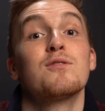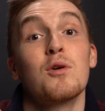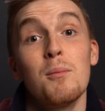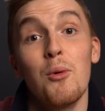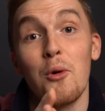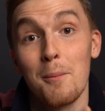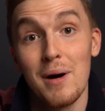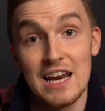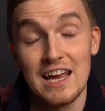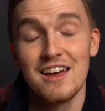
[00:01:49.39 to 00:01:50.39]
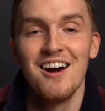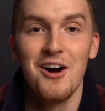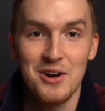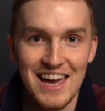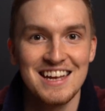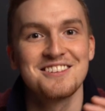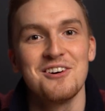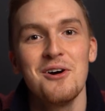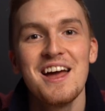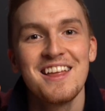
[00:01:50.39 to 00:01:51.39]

for more money. Okay, so